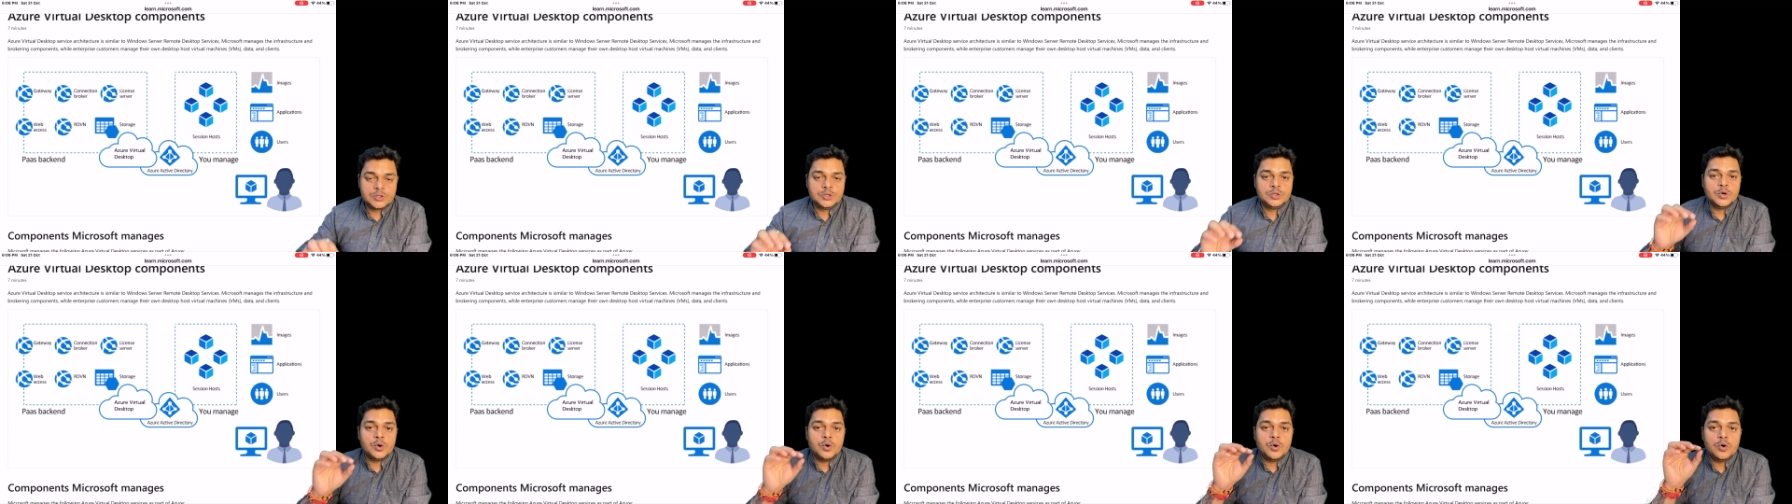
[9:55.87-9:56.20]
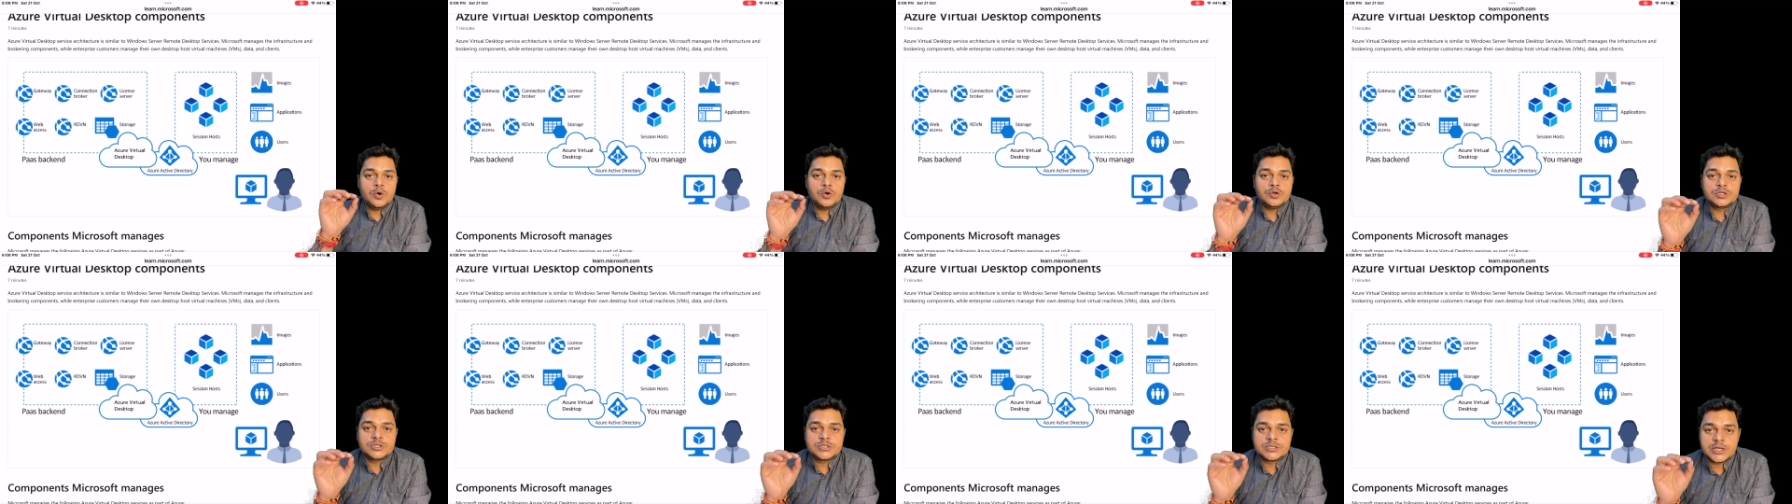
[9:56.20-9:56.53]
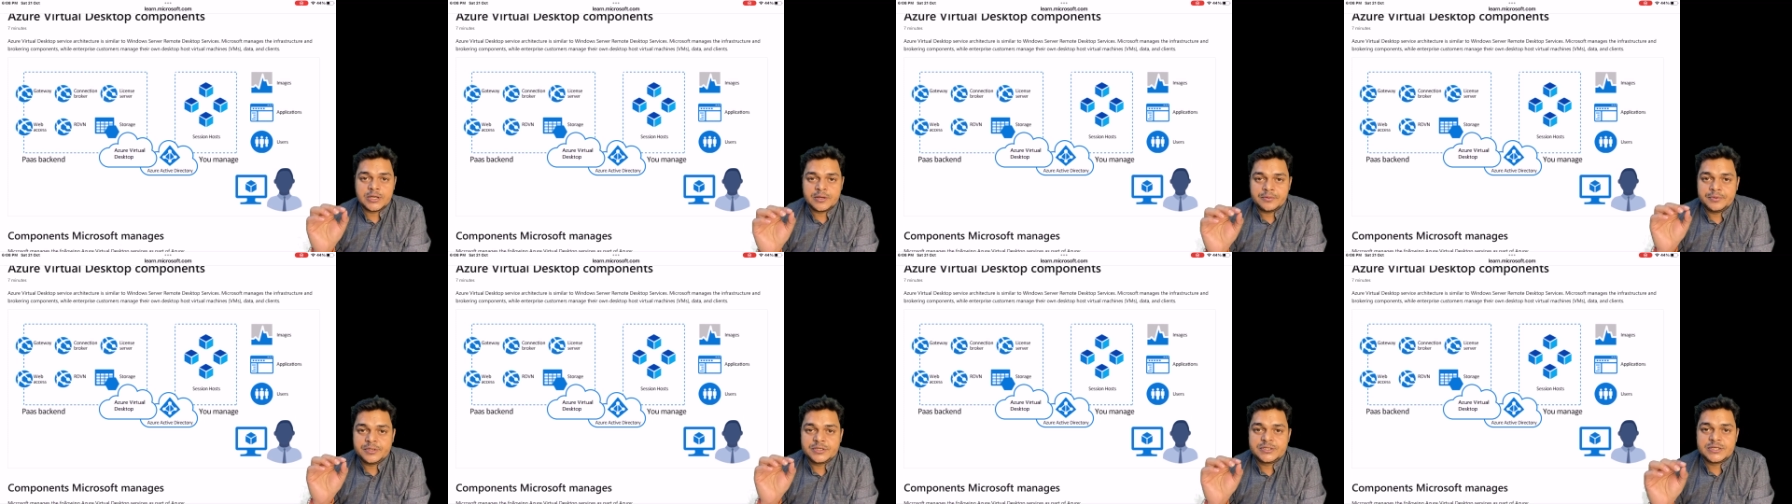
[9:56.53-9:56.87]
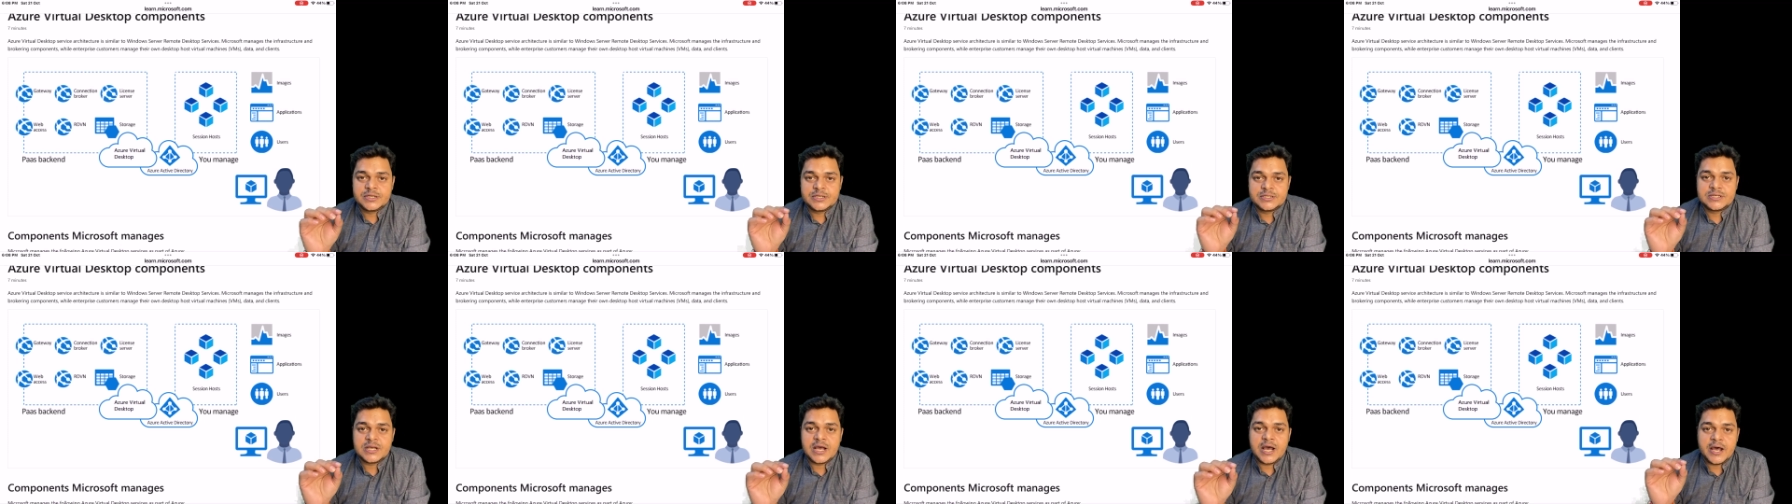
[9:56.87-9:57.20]
those
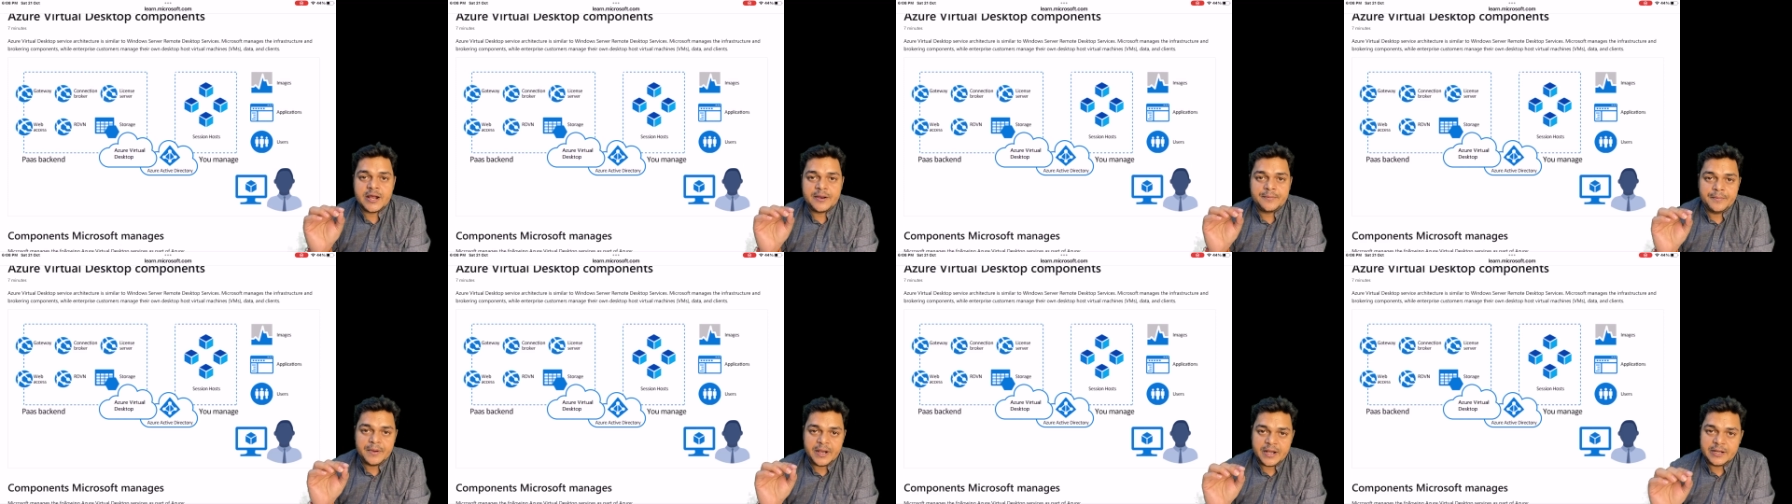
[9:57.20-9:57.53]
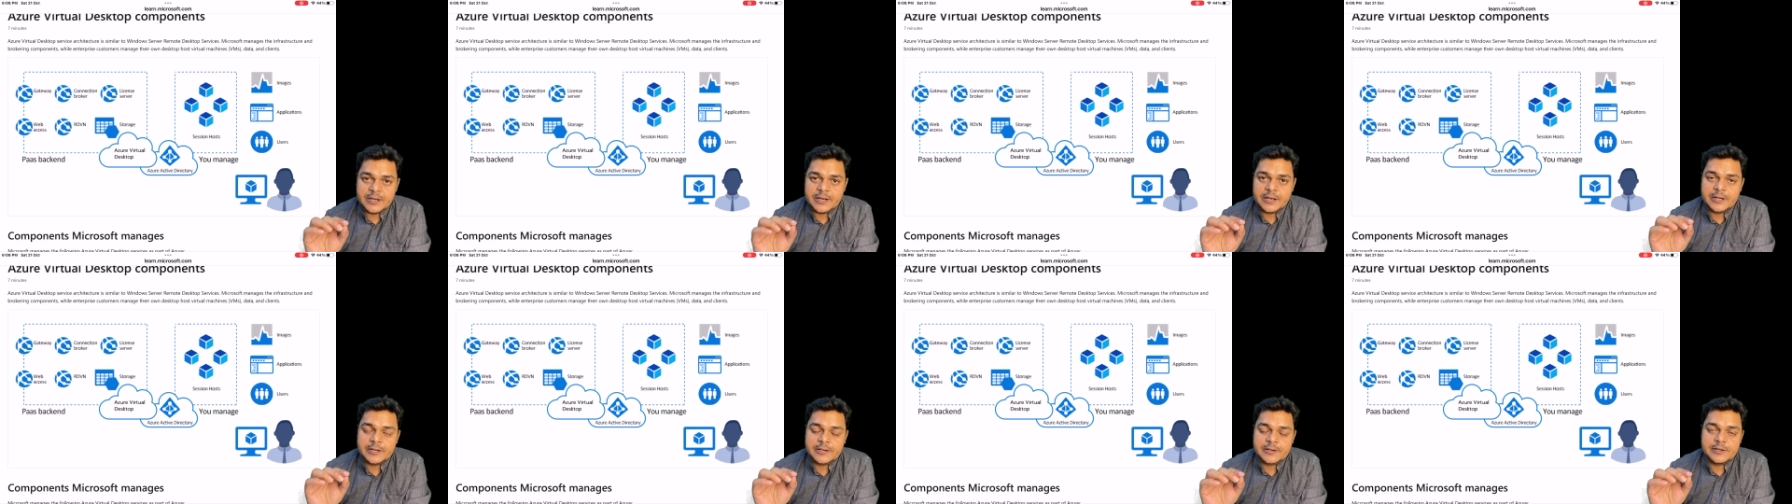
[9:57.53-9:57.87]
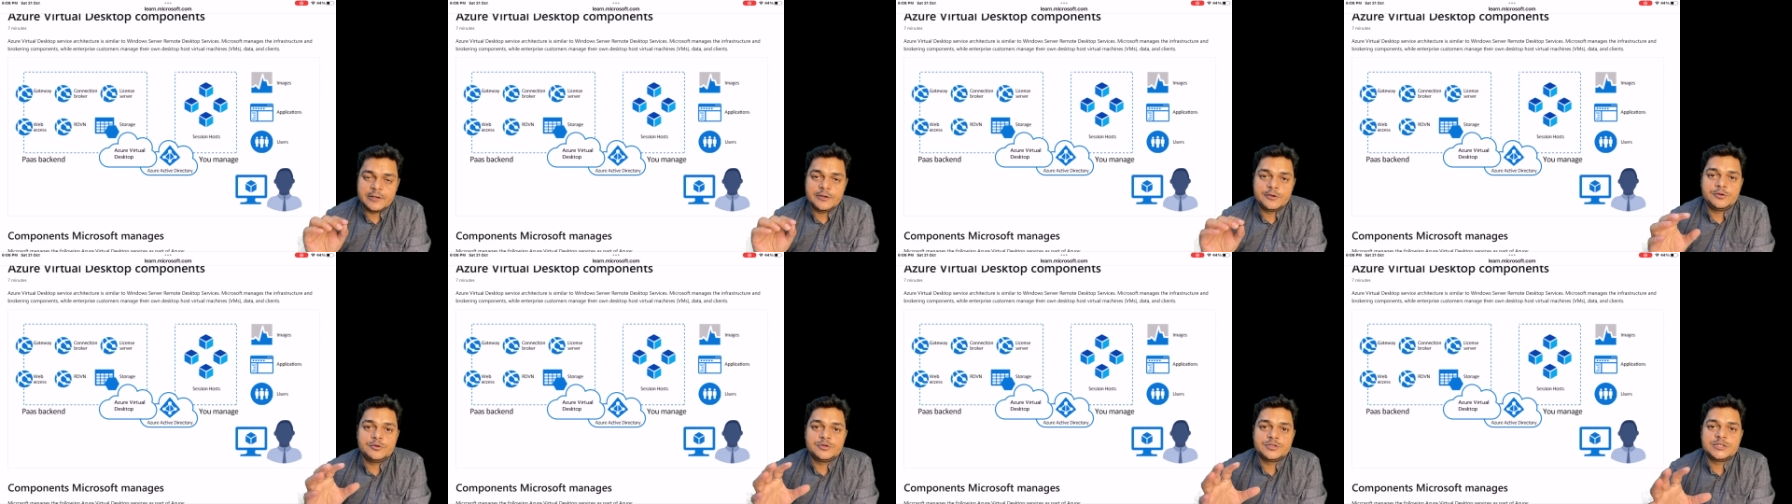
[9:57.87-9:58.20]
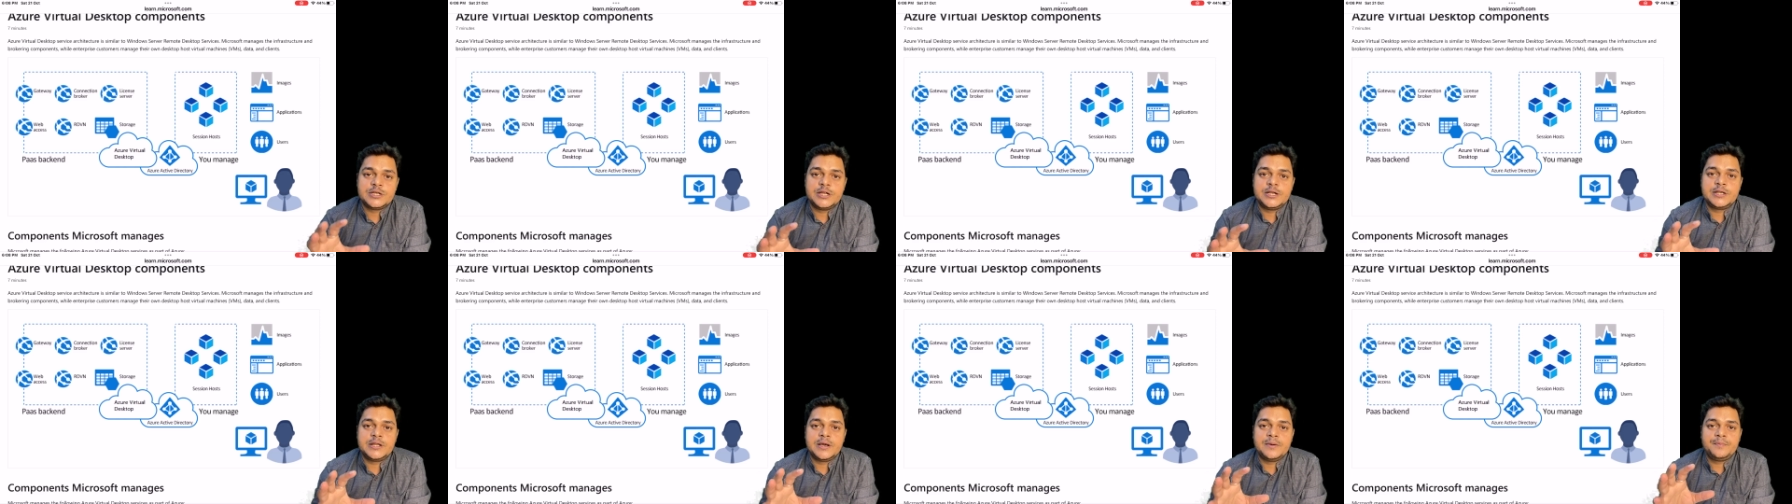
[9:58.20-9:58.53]
services are mandatory to
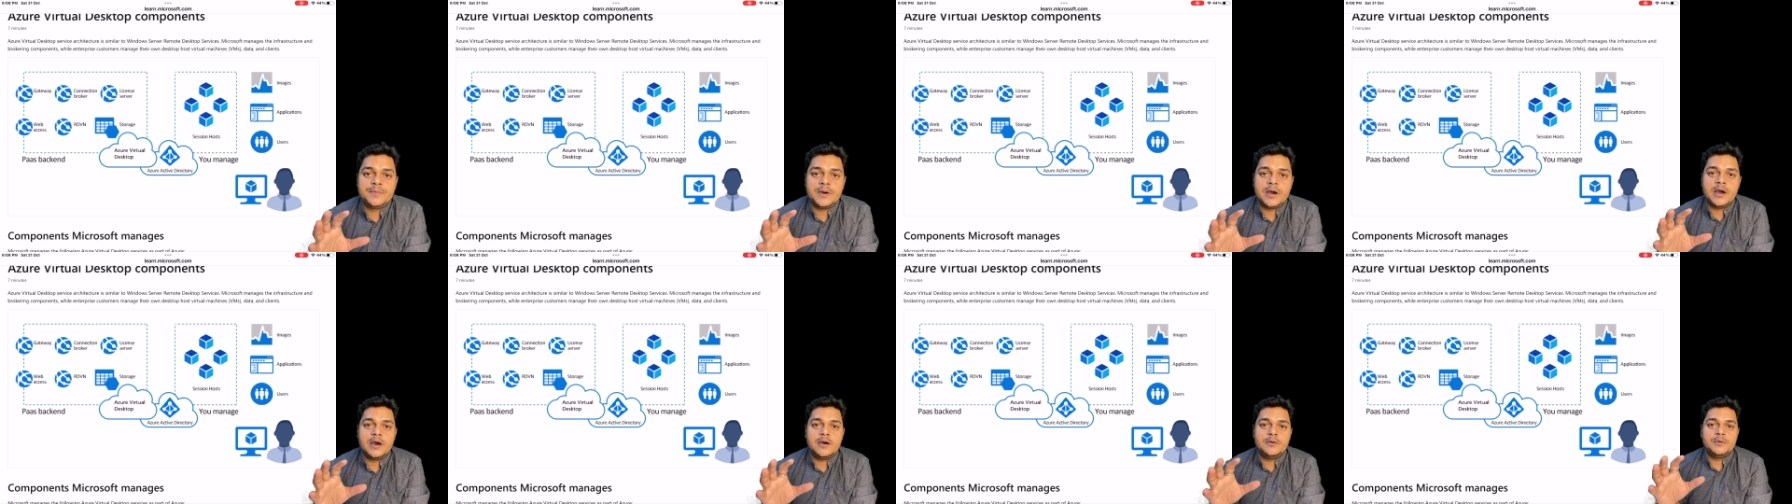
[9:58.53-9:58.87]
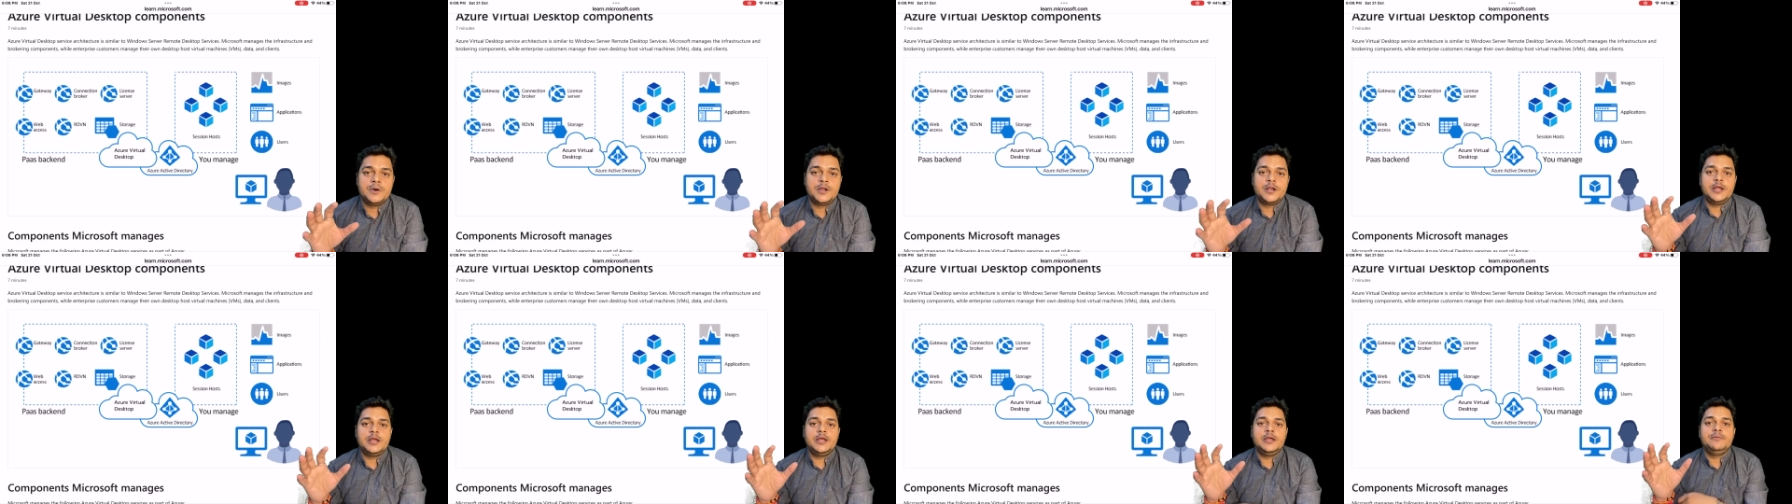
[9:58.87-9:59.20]
set up our